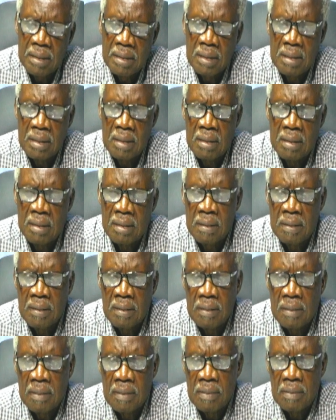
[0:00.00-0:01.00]

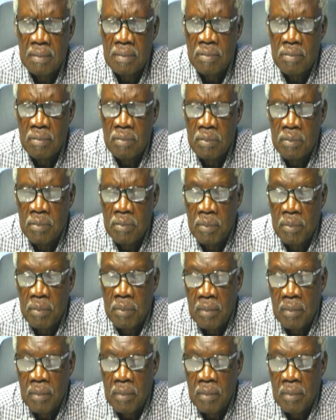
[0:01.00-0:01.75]
Nothing is said.